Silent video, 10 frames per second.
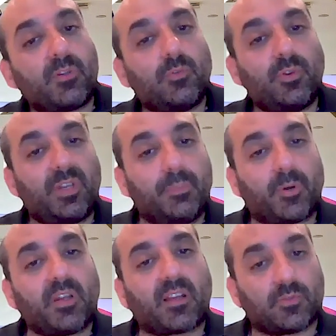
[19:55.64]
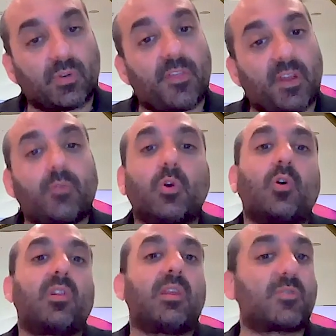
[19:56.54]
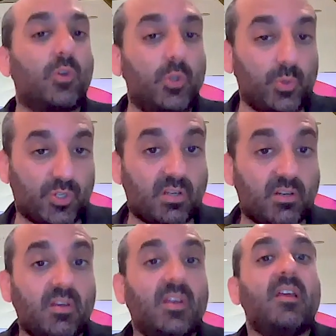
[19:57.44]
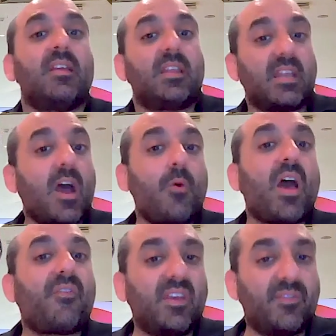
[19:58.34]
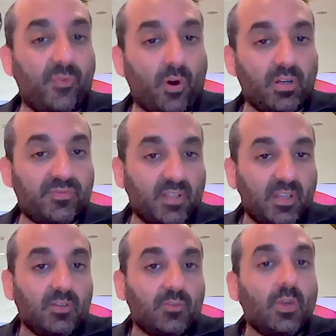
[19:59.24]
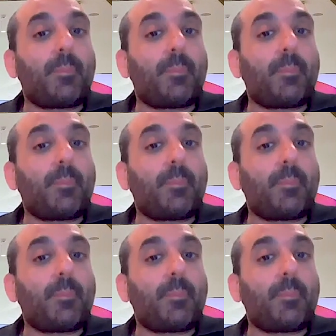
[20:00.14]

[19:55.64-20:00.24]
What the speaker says: put 2-3 products together and we call them solution. Now we have evolved to